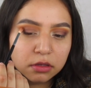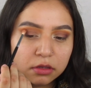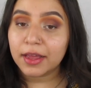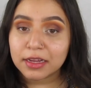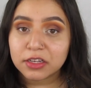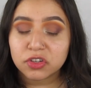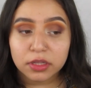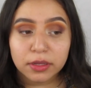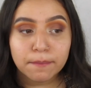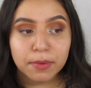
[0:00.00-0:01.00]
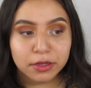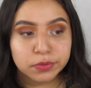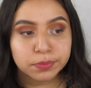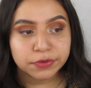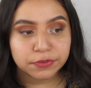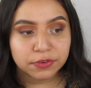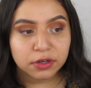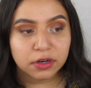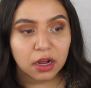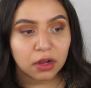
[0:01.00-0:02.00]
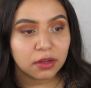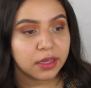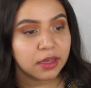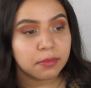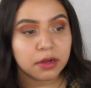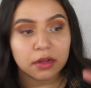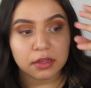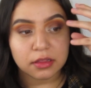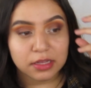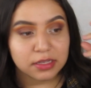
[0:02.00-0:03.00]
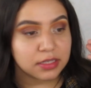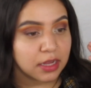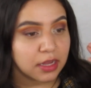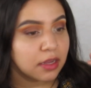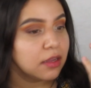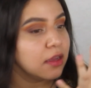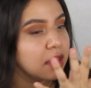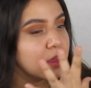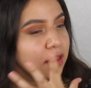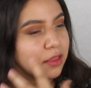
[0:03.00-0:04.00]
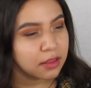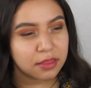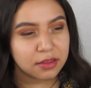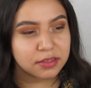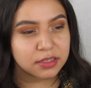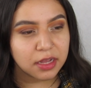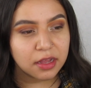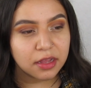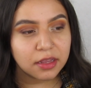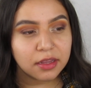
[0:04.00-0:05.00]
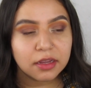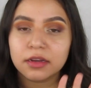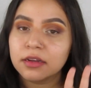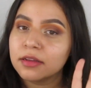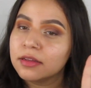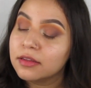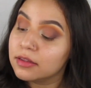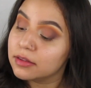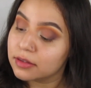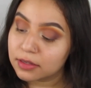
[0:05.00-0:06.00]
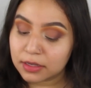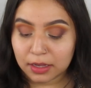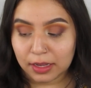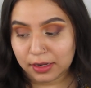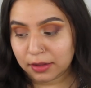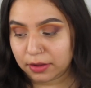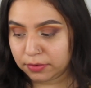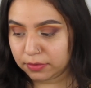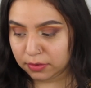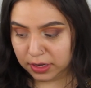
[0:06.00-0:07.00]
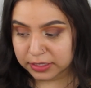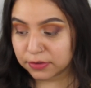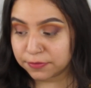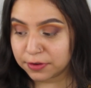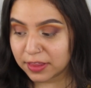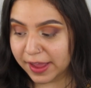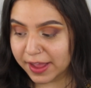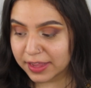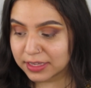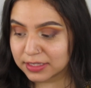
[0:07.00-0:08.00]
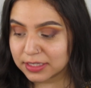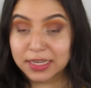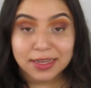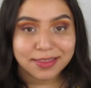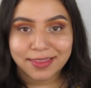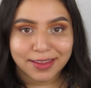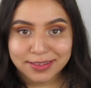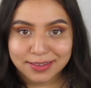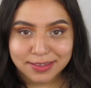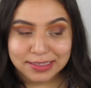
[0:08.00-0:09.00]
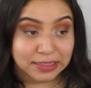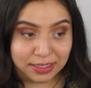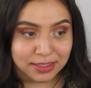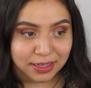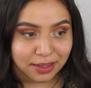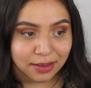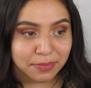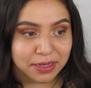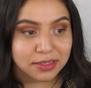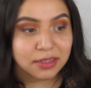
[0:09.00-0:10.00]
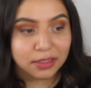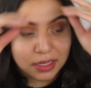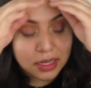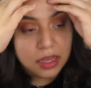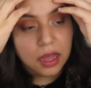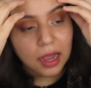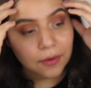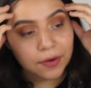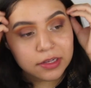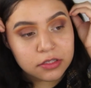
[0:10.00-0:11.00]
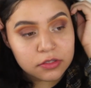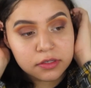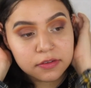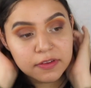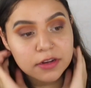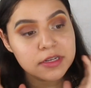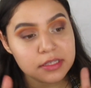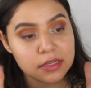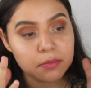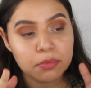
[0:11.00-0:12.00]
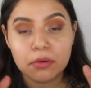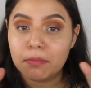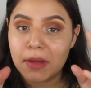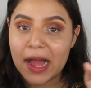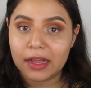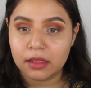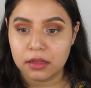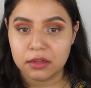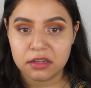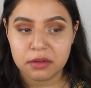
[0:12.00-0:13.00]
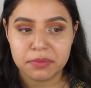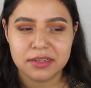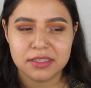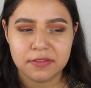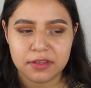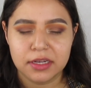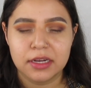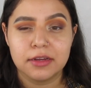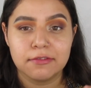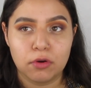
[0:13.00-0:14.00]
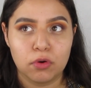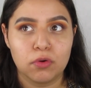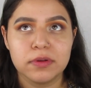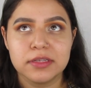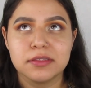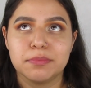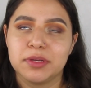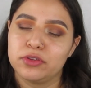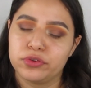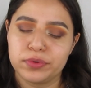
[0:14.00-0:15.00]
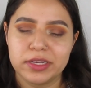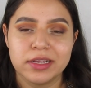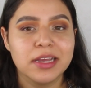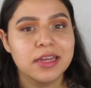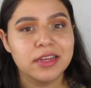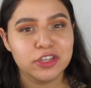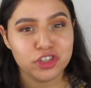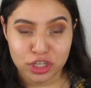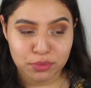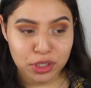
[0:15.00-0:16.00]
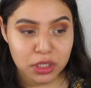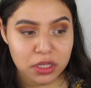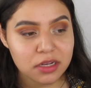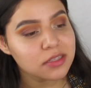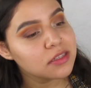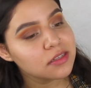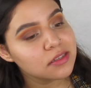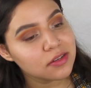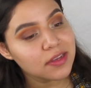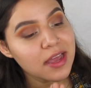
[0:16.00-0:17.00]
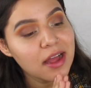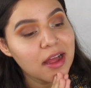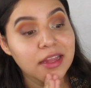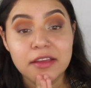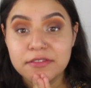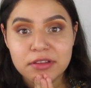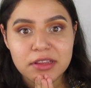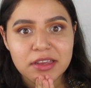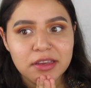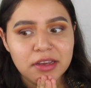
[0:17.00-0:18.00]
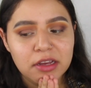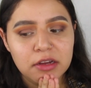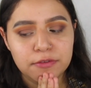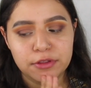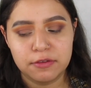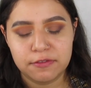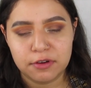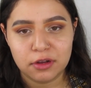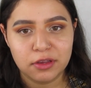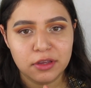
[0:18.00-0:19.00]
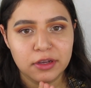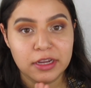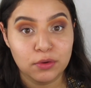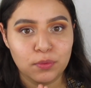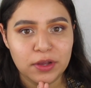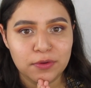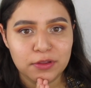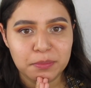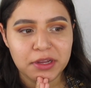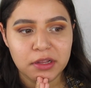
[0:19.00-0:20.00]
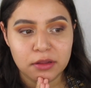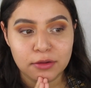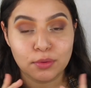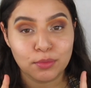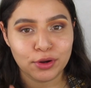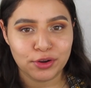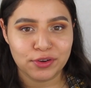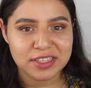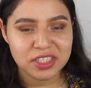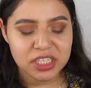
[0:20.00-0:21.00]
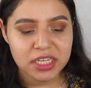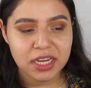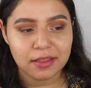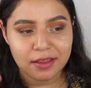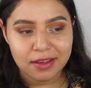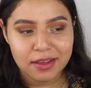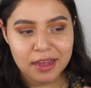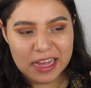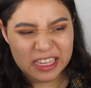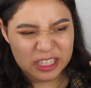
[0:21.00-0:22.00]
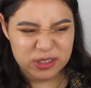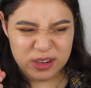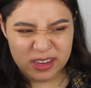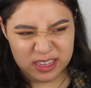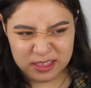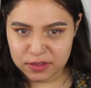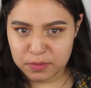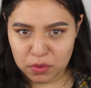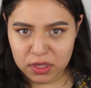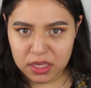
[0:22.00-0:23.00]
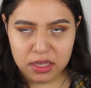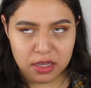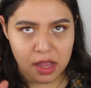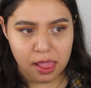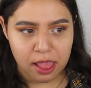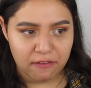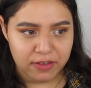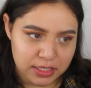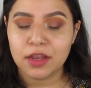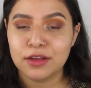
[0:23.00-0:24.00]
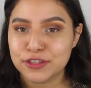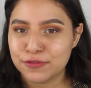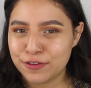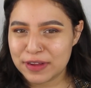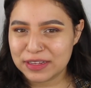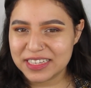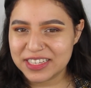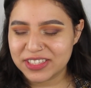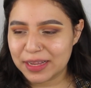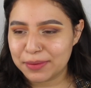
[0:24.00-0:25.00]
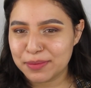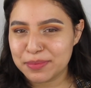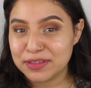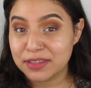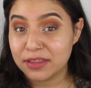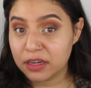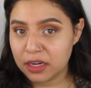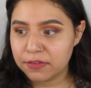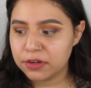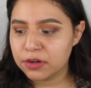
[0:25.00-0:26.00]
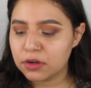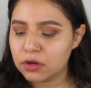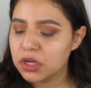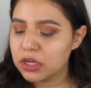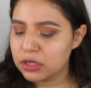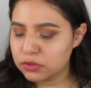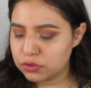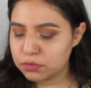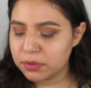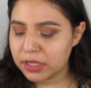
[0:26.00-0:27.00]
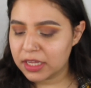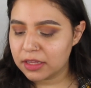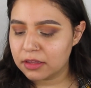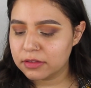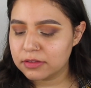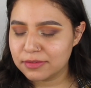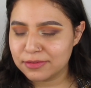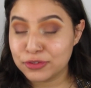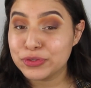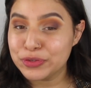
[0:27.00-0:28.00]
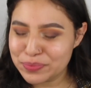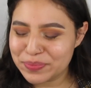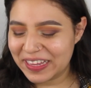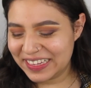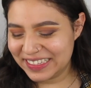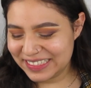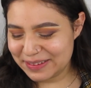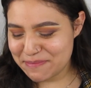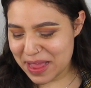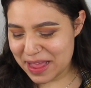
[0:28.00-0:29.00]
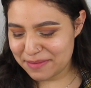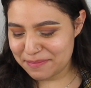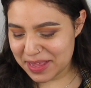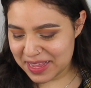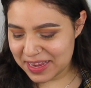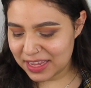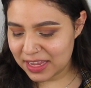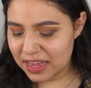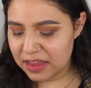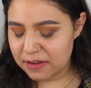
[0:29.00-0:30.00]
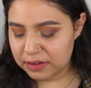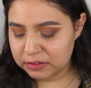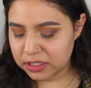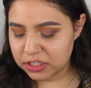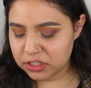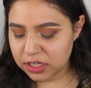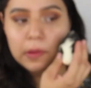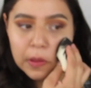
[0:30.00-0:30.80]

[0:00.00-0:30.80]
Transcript: I actually much prefer how I came out on this eye than this eye. I don't know. Okay, so for the eyes, that's it basically. I wanted to do a very simple matte look because I feel like I've always been doing shimmery looks. So yeah, and I feel like for the fall you can get away with being a little more grungy and like dark and smoky. Love it. So for foundation, I'm going to be using the CoverGirl True Blend Matte Made foundation.